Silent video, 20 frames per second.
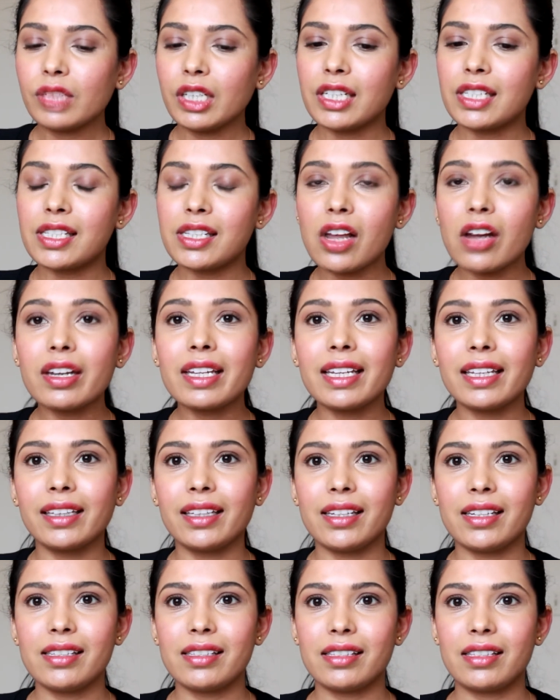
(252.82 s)
studying
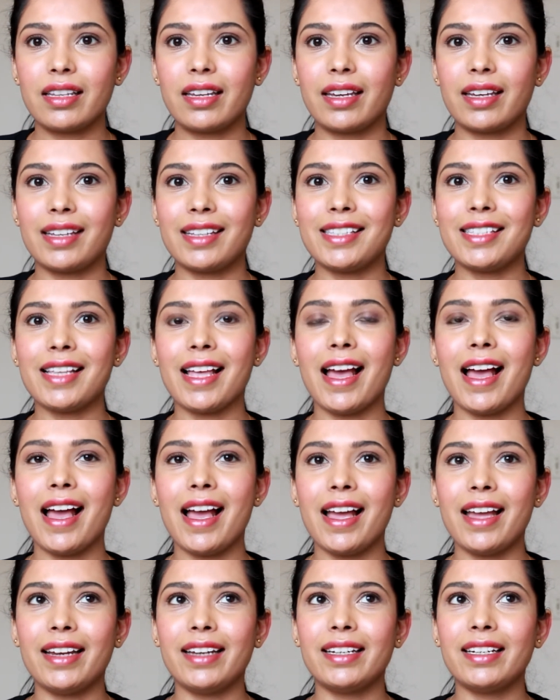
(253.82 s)
these things,
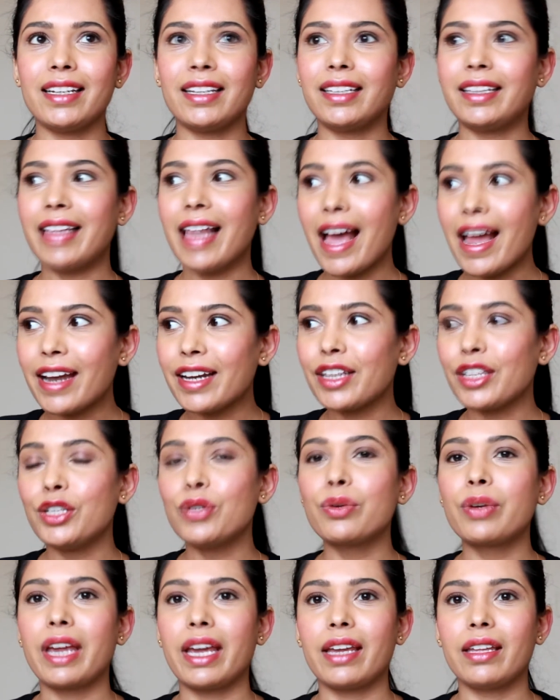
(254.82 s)
and then
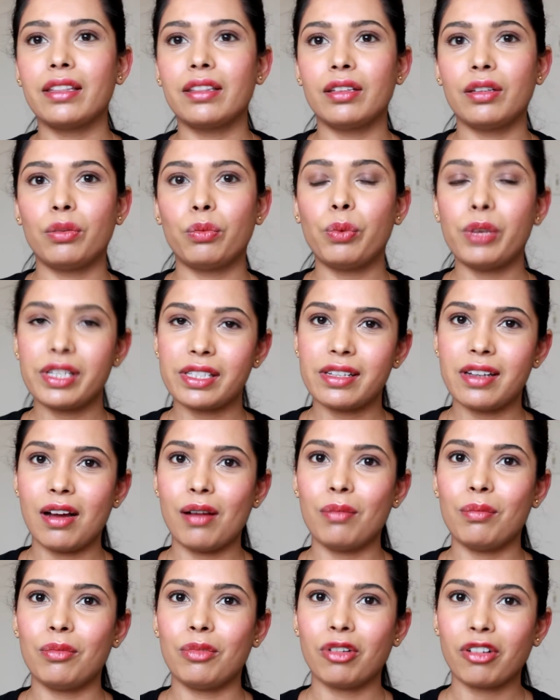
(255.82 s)
you gain
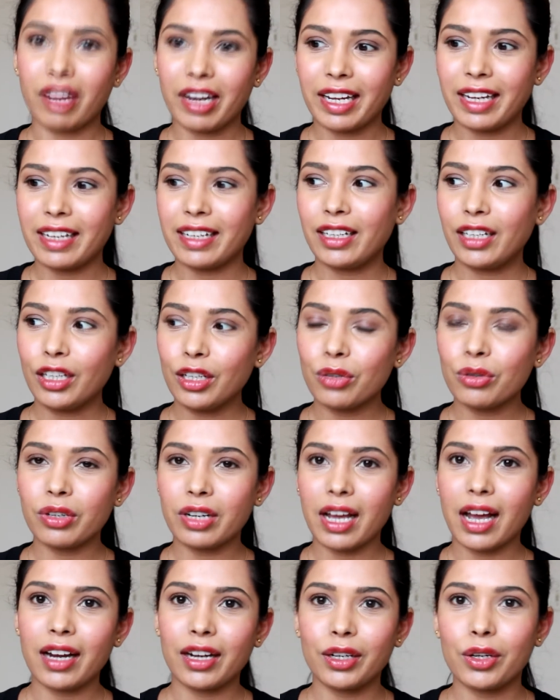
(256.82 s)
wisdom, right? You're
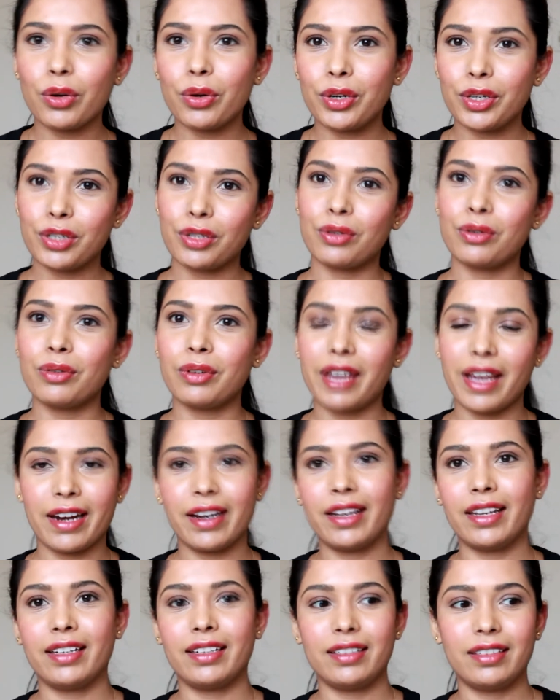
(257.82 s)
not going to get
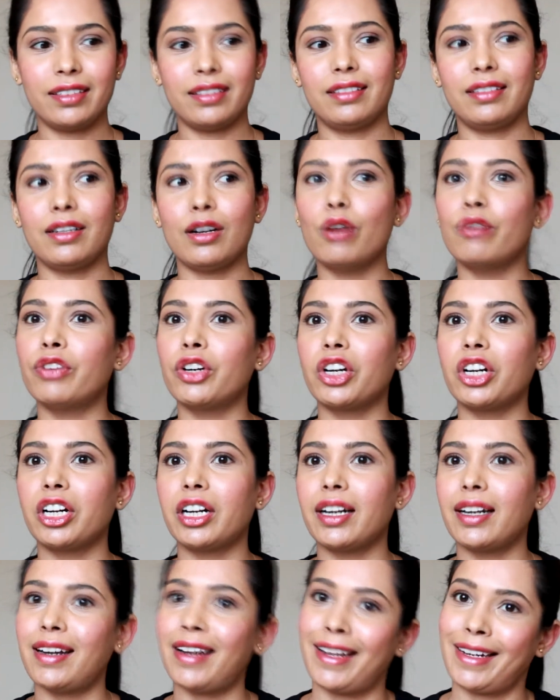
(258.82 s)
it
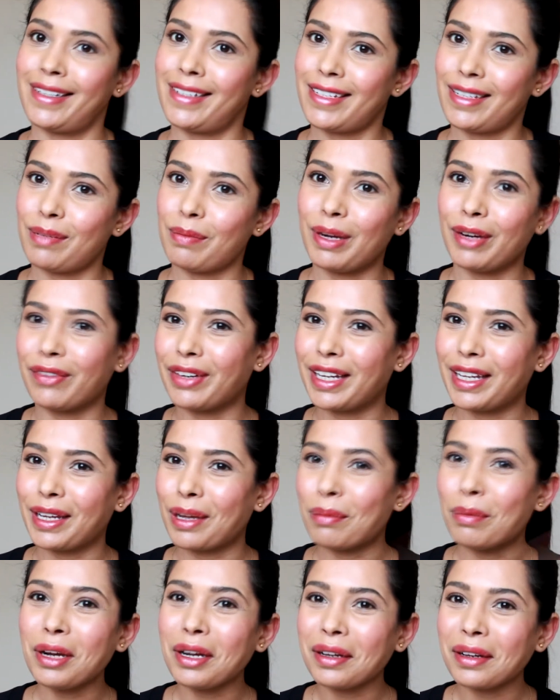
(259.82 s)
overnight by reading
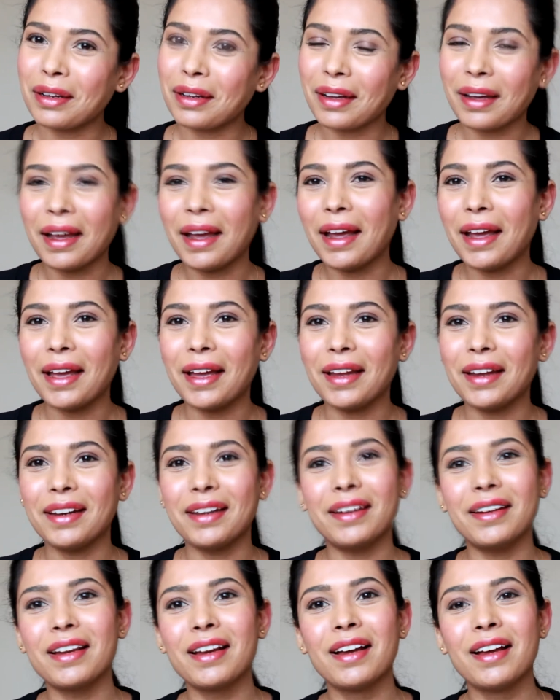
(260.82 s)
a book
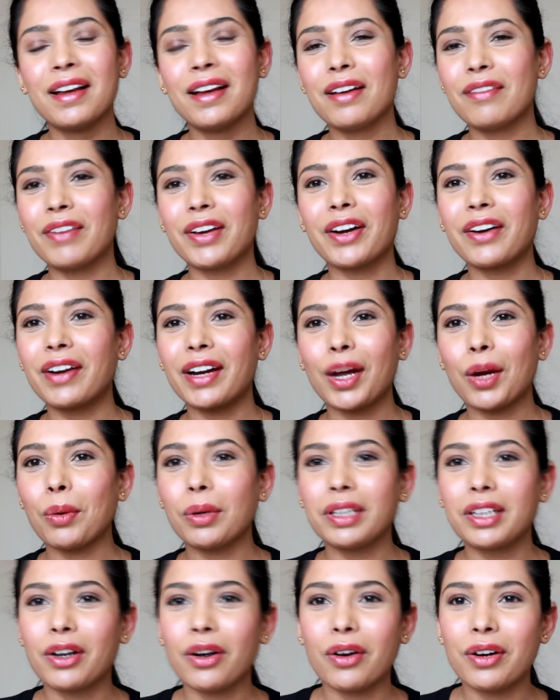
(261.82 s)
and figuring out
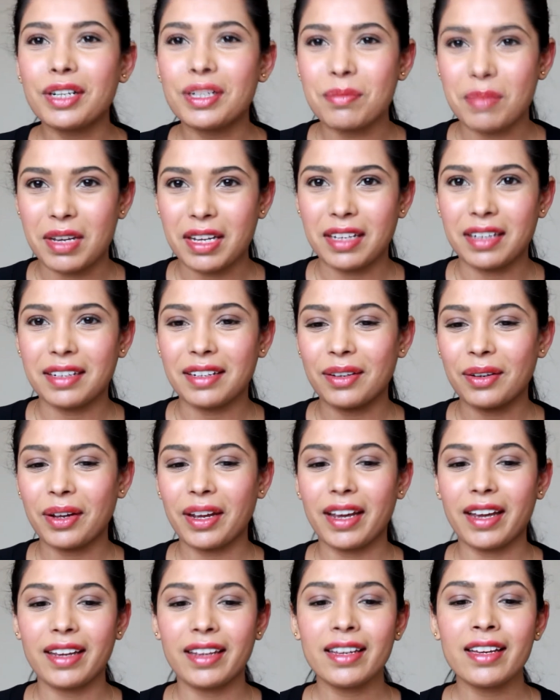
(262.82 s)
what the cards mean,
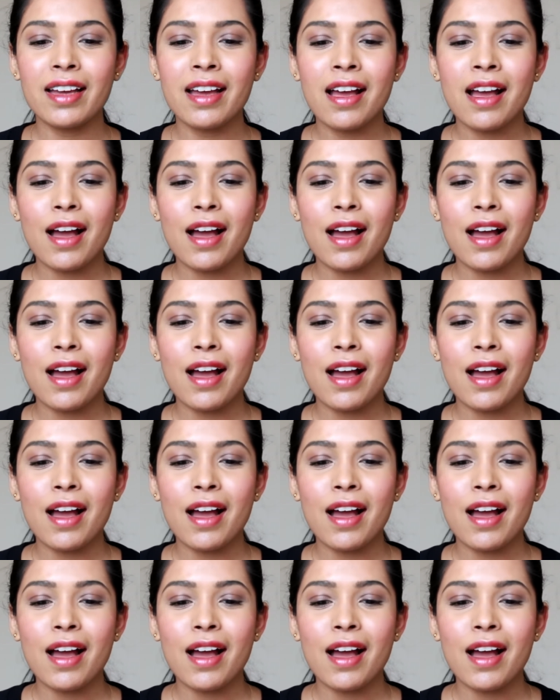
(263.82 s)
okay?